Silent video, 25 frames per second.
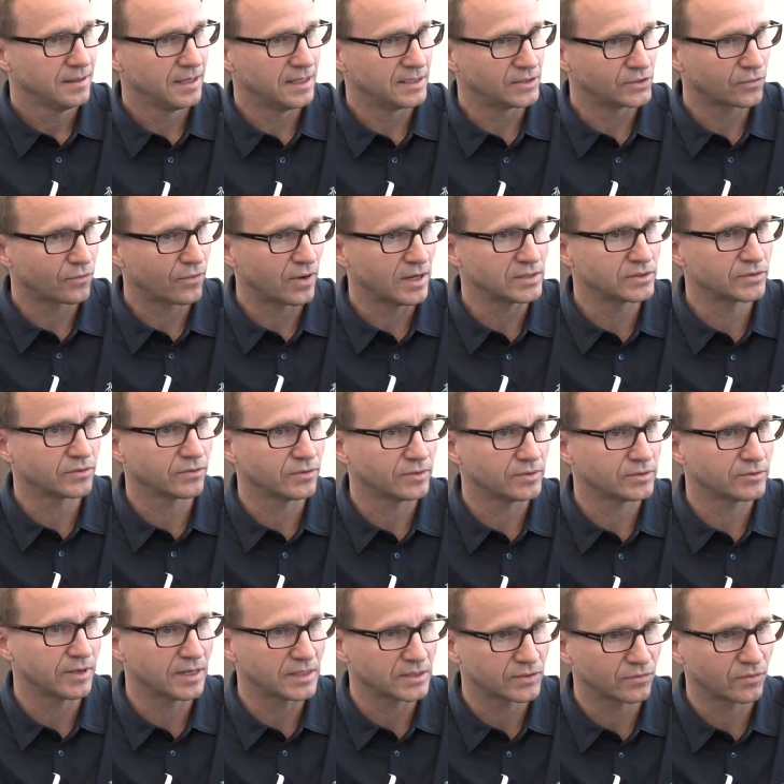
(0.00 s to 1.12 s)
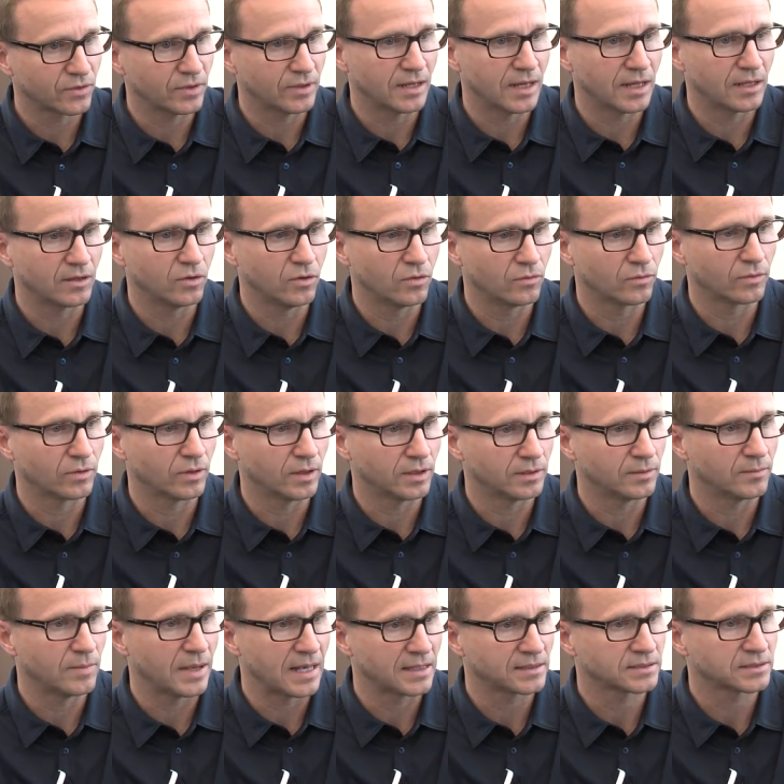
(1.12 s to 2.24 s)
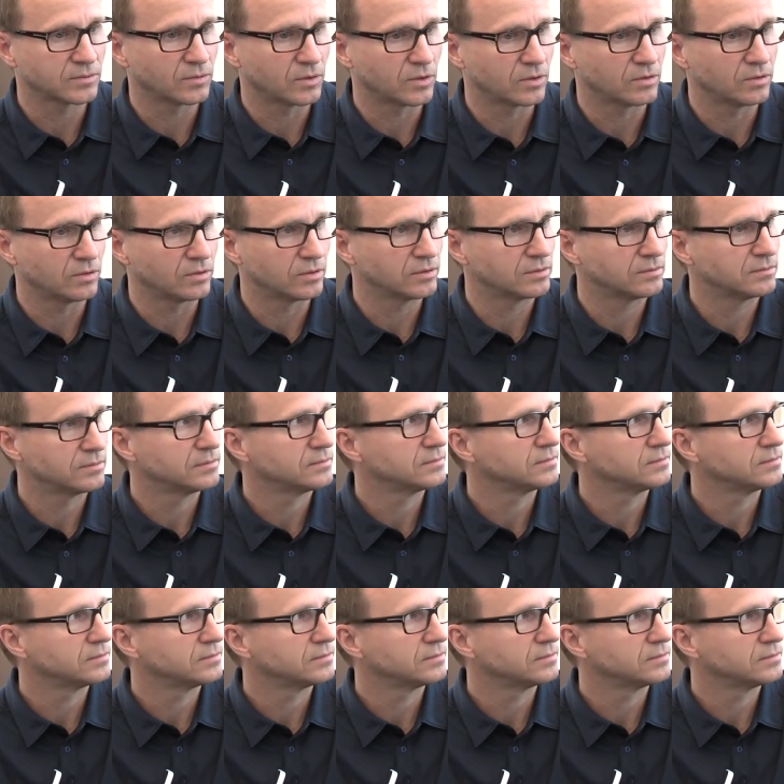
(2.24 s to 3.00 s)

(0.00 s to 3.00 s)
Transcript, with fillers: and transfer, transferring that over on the basketball court